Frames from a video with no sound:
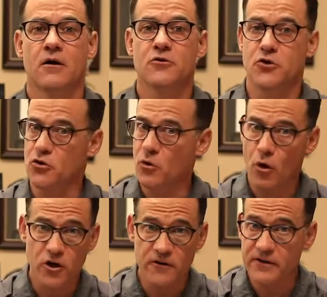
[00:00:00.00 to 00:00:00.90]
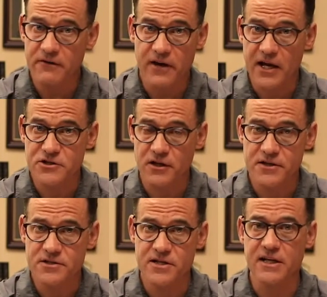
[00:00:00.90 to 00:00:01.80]
do the work of an
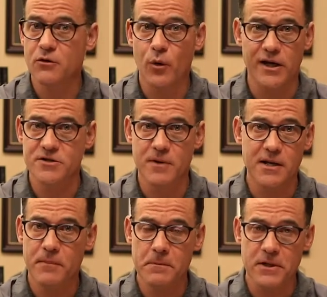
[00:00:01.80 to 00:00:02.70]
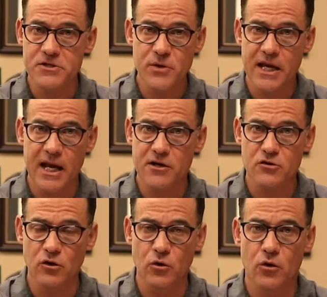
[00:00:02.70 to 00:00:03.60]
evangelist, seek to win as many people as we can to
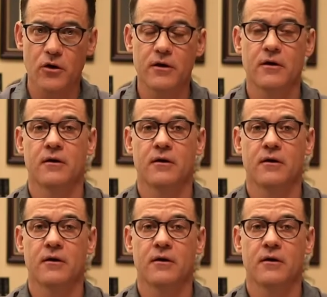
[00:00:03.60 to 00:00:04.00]
the Lord,